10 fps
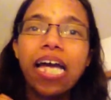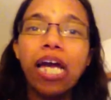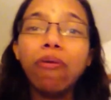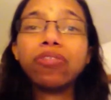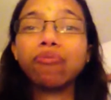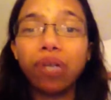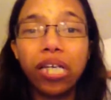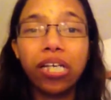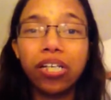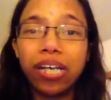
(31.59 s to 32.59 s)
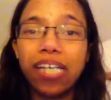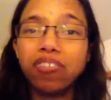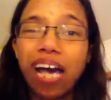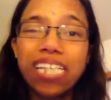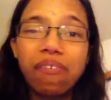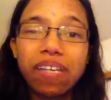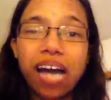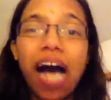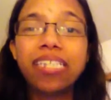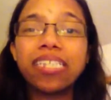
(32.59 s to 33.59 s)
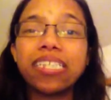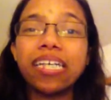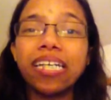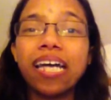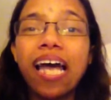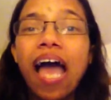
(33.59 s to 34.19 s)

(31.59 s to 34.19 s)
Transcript: It was really good, you guys. You guys have got to see it.